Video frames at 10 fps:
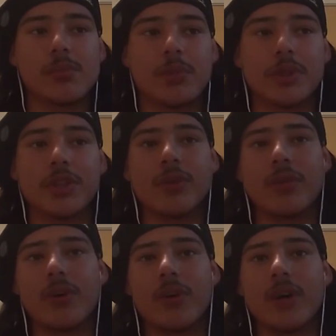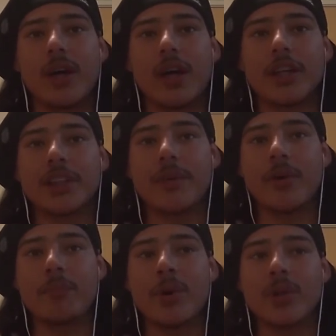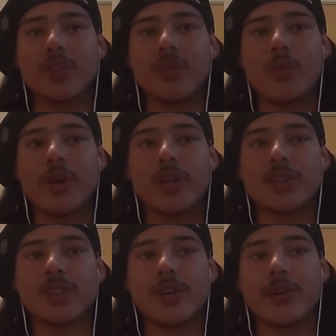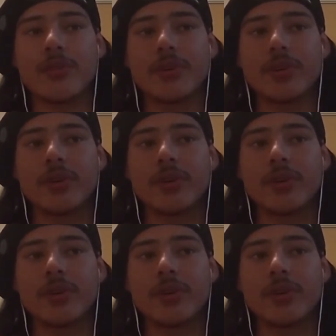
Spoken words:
But I should get my own personal Wii and start over.